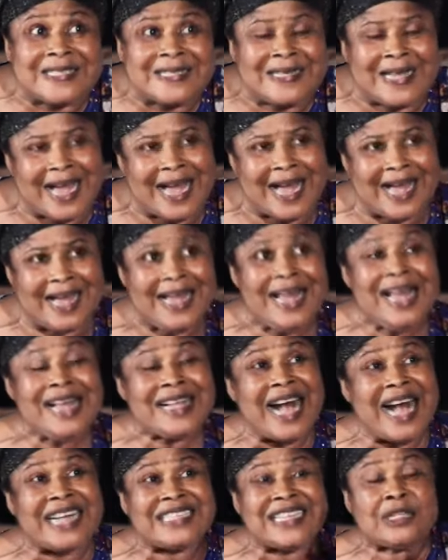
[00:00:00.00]
Go and
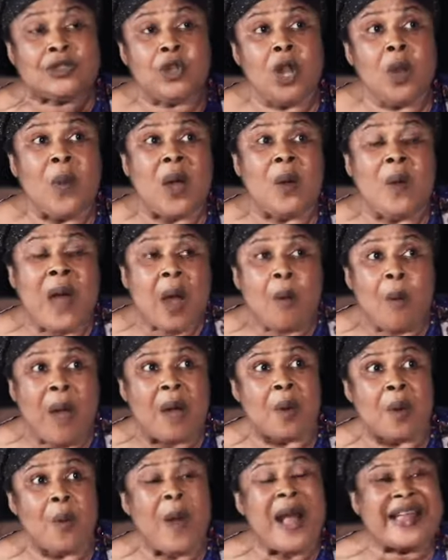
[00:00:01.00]
settle her. Go and
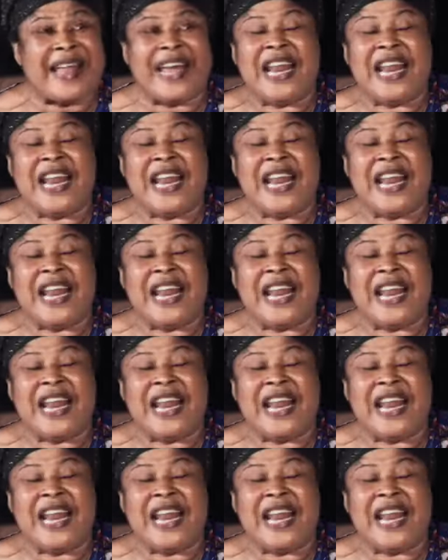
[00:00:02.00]
settle her.